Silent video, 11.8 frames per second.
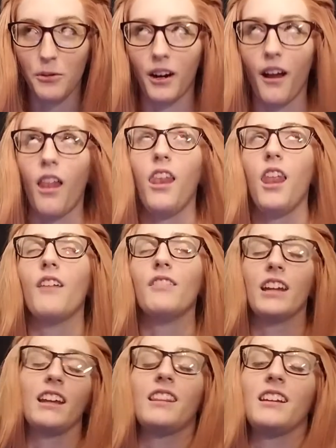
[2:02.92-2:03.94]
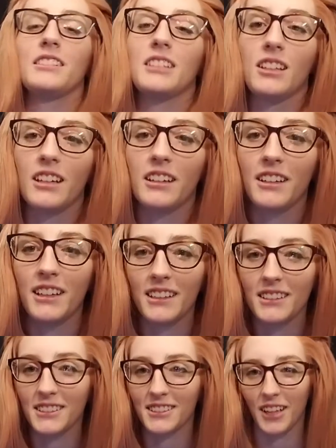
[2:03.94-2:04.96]
you want. I love it. I think it's
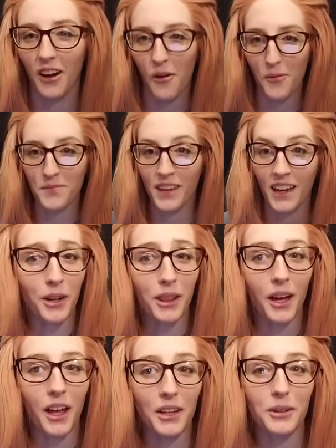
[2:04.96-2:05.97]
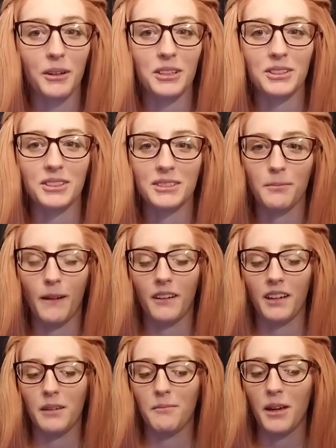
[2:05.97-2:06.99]
hilarious. So one of the other questions
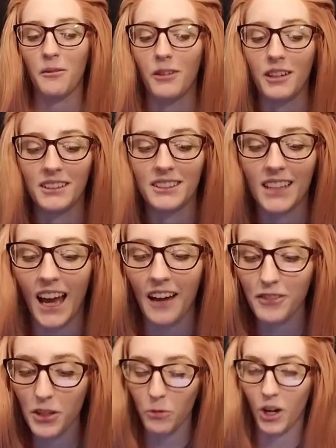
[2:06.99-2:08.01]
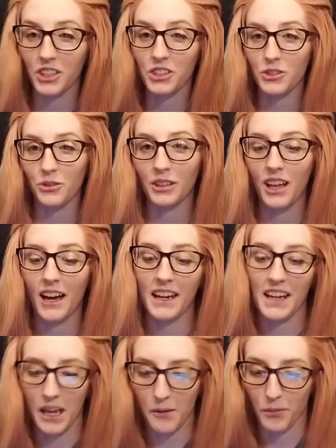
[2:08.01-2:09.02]
about anime was, have you watched Your Lie
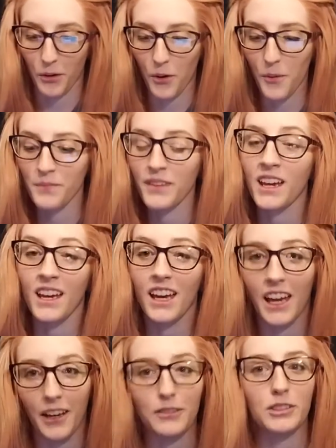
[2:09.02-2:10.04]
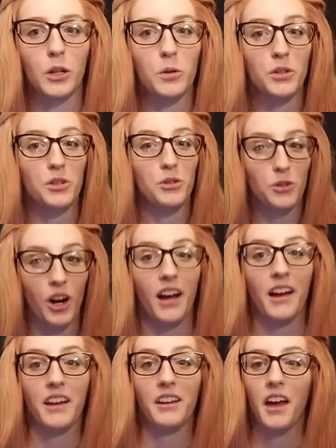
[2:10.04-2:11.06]
in April? If so, did you
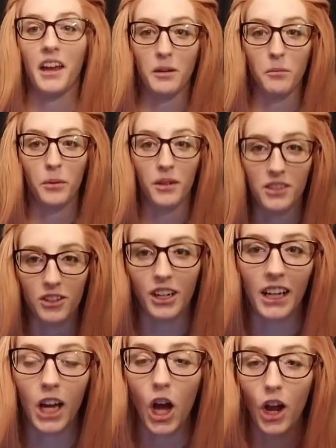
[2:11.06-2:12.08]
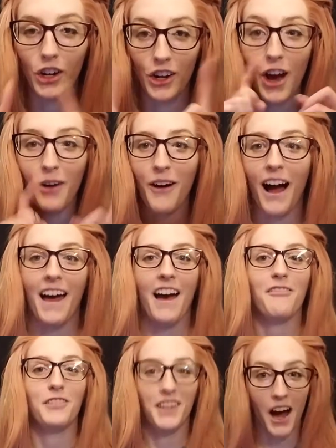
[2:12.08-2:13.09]
cry any point during? No, I
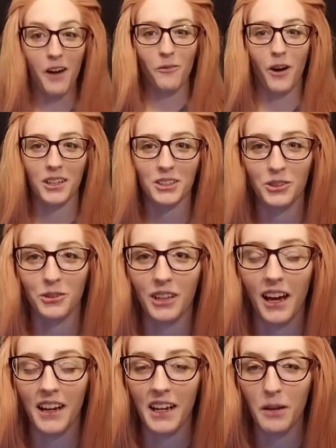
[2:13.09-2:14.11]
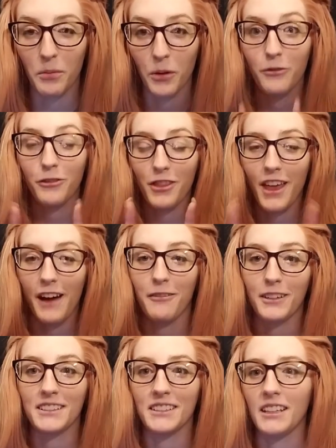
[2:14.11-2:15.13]
have not watched Your Lie in April for that
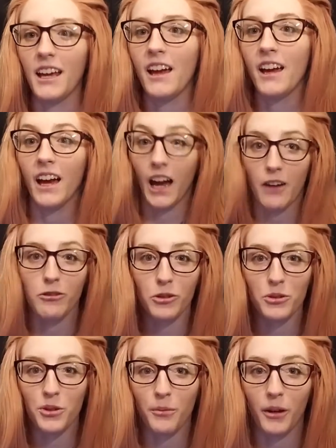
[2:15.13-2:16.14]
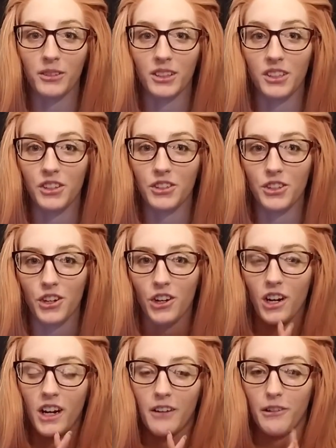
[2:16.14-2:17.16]
reason. Everyone told me it was a
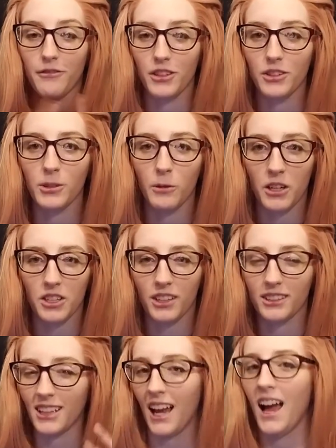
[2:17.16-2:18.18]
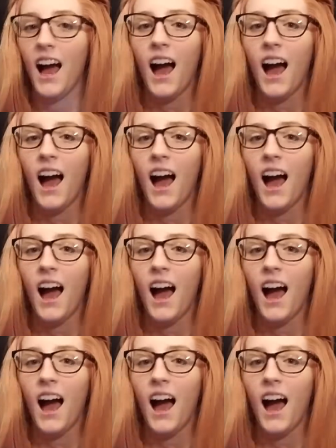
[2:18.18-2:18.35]
tearjerker, and I refused to watch it because